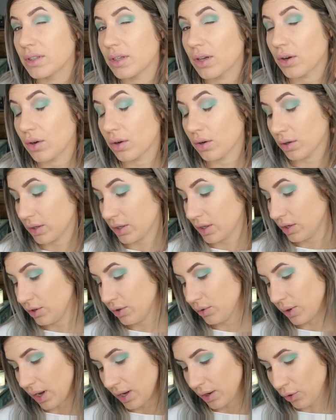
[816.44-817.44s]
Oh,
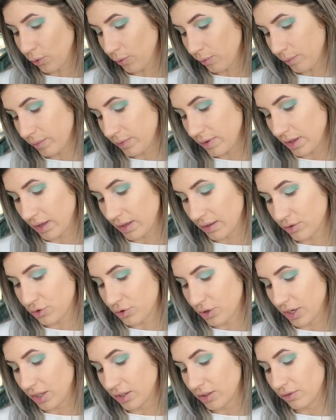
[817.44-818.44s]
I hope that
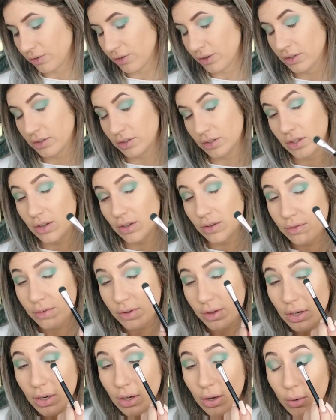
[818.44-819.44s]
transfers to the
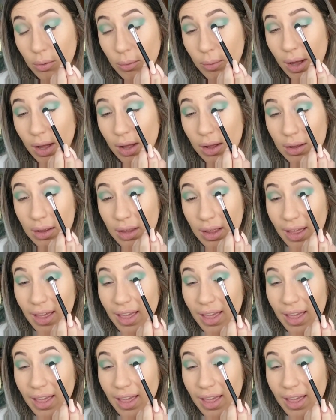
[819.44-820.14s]
video well.